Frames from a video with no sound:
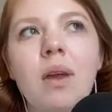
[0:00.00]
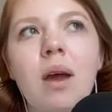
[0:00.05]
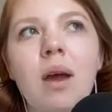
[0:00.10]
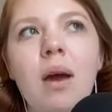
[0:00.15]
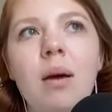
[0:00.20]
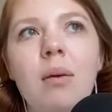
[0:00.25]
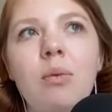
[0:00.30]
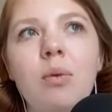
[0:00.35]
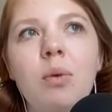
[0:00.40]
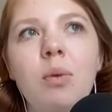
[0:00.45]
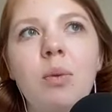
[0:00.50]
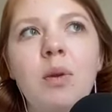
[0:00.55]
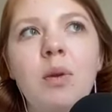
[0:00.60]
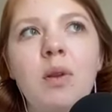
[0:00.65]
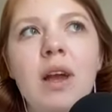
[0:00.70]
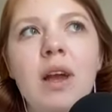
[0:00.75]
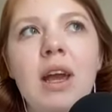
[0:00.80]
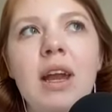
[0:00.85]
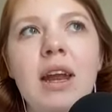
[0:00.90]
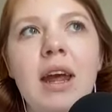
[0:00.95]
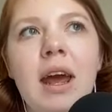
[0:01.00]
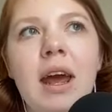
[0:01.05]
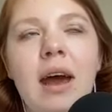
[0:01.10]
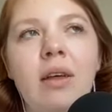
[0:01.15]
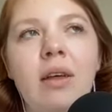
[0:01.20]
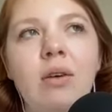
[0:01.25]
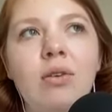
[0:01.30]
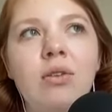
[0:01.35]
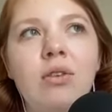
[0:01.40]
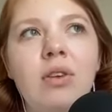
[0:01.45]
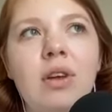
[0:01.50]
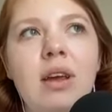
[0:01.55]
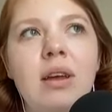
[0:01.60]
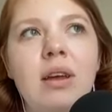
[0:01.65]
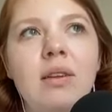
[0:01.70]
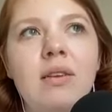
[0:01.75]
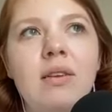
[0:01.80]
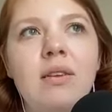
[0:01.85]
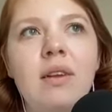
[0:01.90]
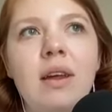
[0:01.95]
um, when we're looking at
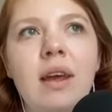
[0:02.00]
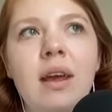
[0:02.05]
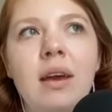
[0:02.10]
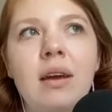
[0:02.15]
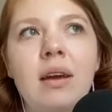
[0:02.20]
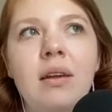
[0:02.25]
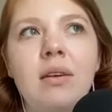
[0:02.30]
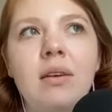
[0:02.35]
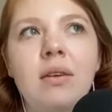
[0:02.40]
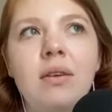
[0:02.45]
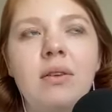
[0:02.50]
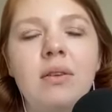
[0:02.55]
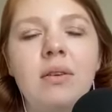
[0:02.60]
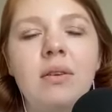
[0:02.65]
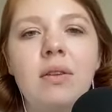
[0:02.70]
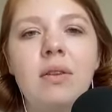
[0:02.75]
allergies and